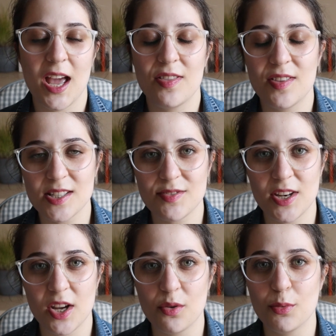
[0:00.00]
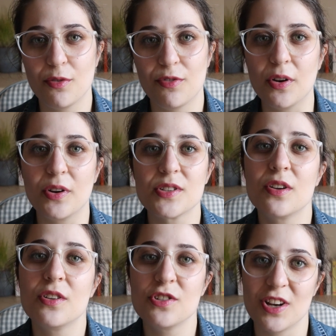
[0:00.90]
and this video will focus
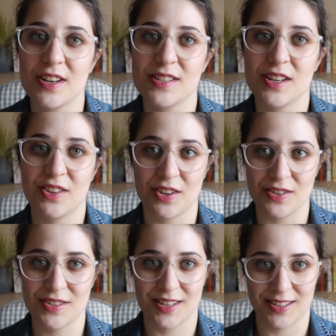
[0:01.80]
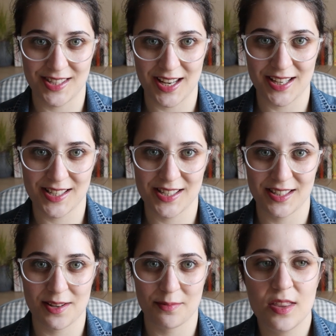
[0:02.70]
on just those six.